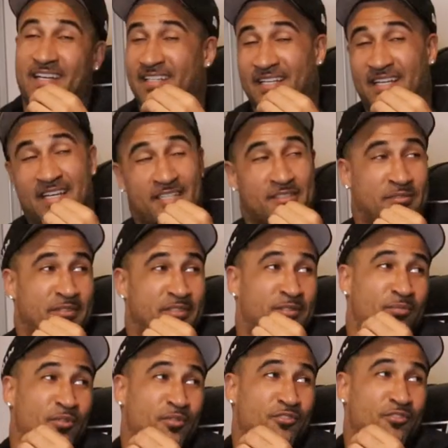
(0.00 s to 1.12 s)
of guys from here,
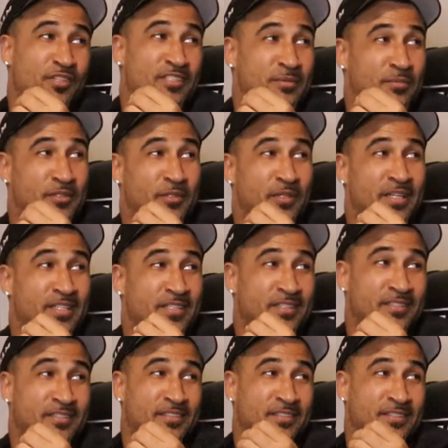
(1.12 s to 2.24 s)
bro. Tracy McGrady is
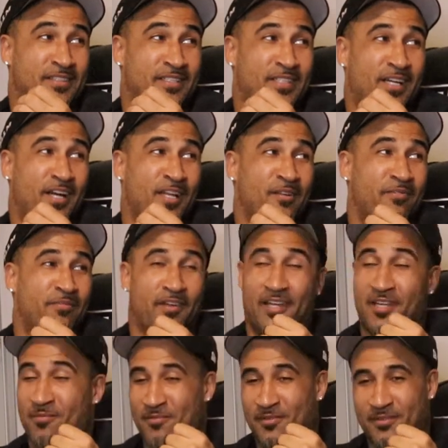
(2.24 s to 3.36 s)
a yeah, Hall bro.
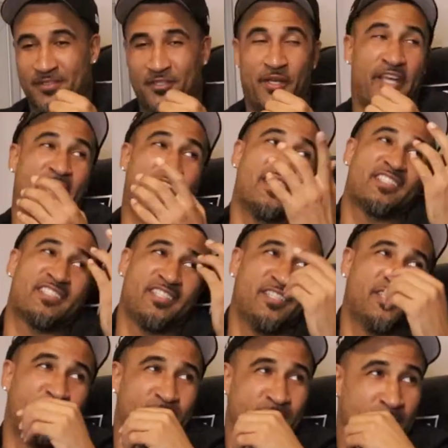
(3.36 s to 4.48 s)
Famer. I, you didn't get to see
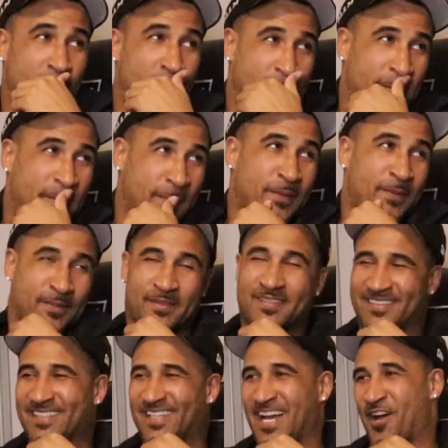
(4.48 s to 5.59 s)
him. Yeah, it's it's
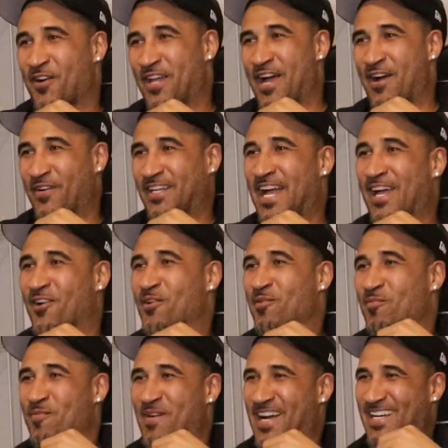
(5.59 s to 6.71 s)
guys. Yeah, I would have got on him
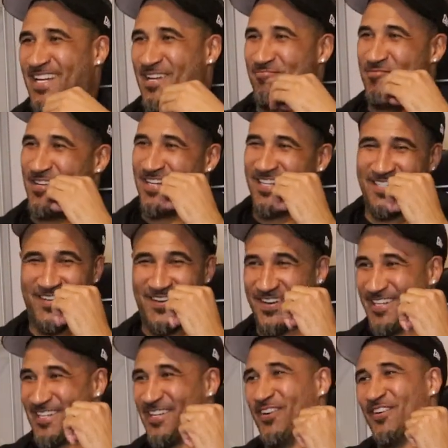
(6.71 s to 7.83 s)
about that, but you already
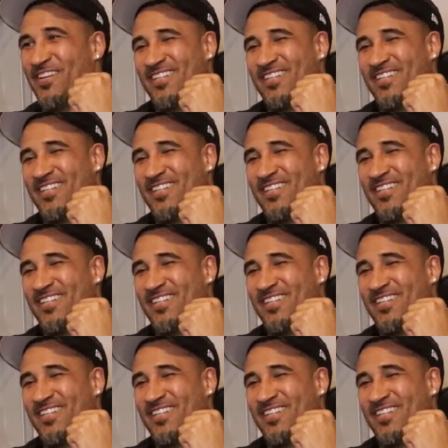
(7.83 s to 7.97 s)
know.